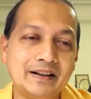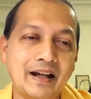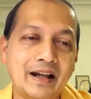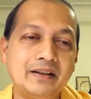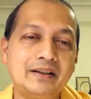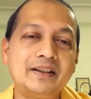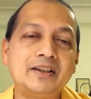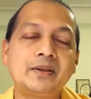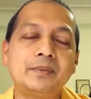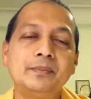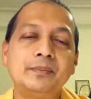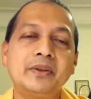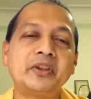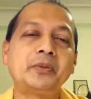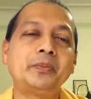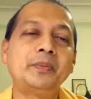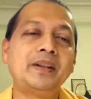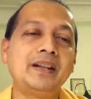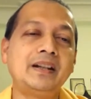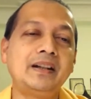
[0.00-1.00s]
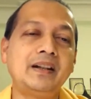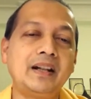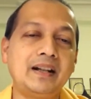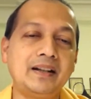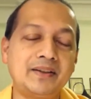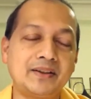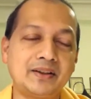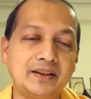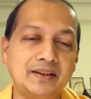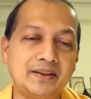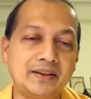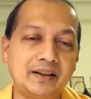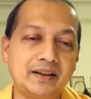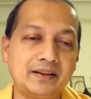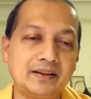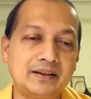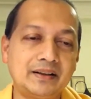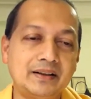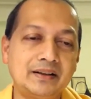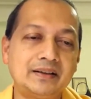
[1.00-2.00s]
And this must be erased, he
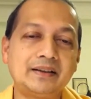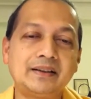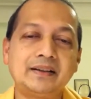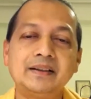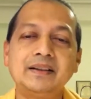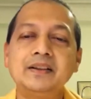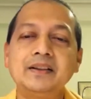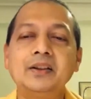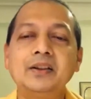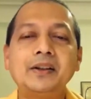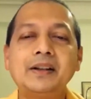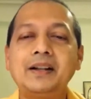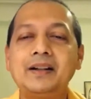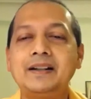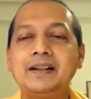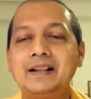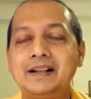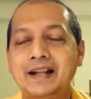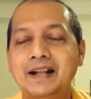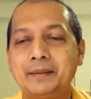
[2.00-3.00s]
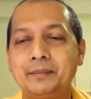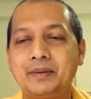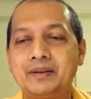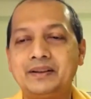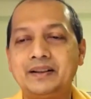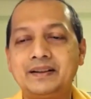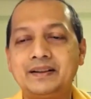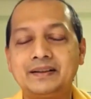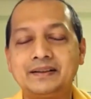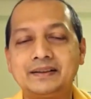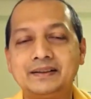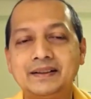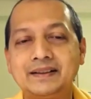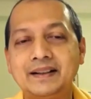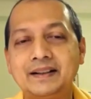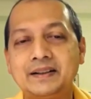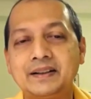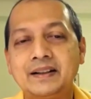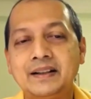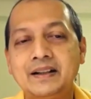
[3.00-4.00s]
said. This is not a real gap. This
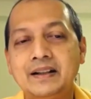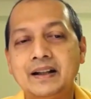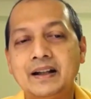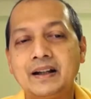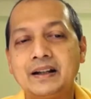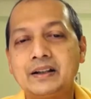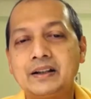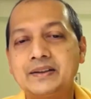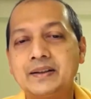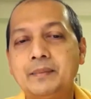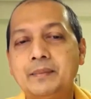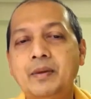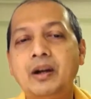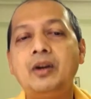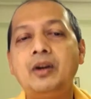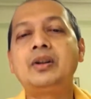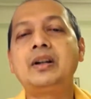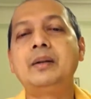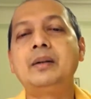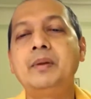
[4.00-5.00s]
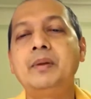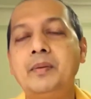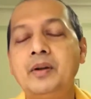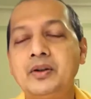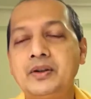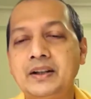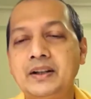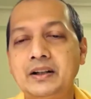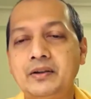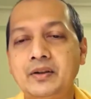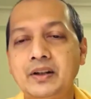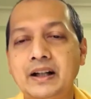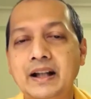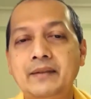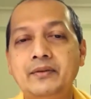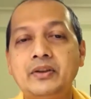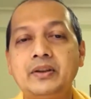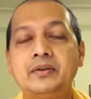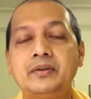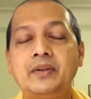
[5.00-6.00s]
has somehow come about in our
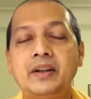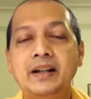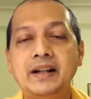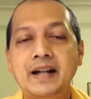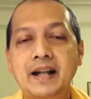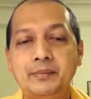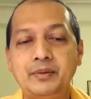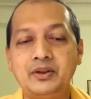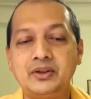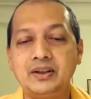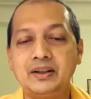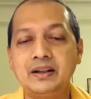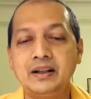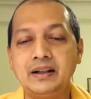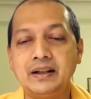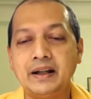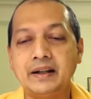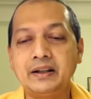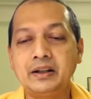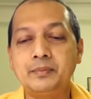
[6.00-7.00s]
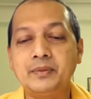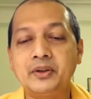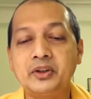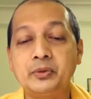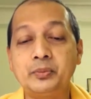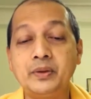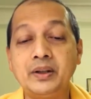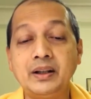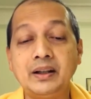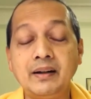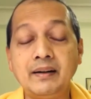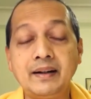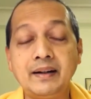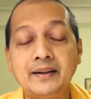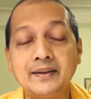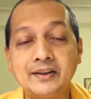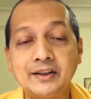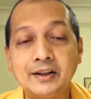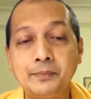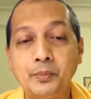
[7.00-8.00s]
lives. It's very damaging and it must be
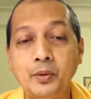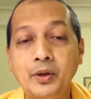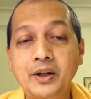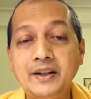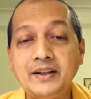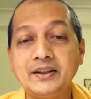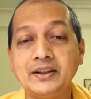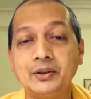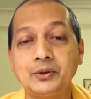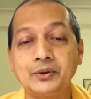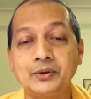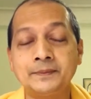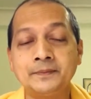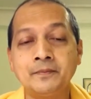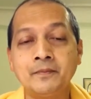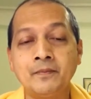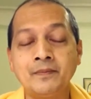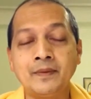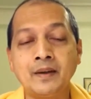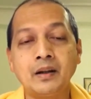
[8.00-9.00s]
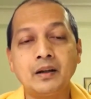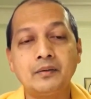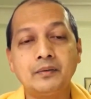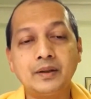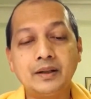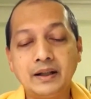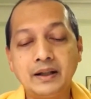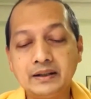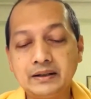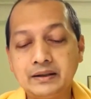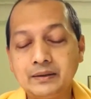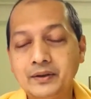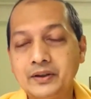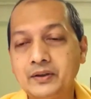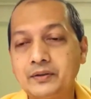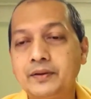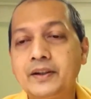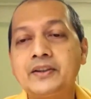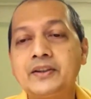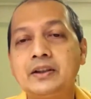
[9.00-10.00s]
erased. He points out Vedanta was
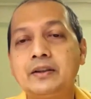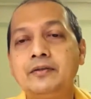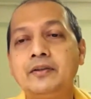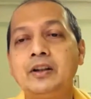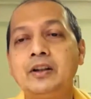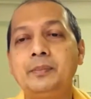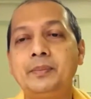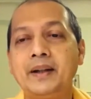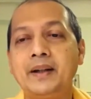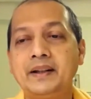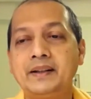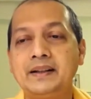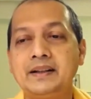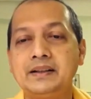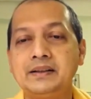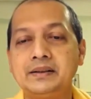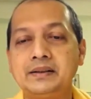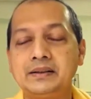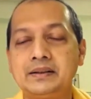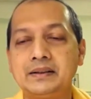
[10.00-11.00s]
first of all practical.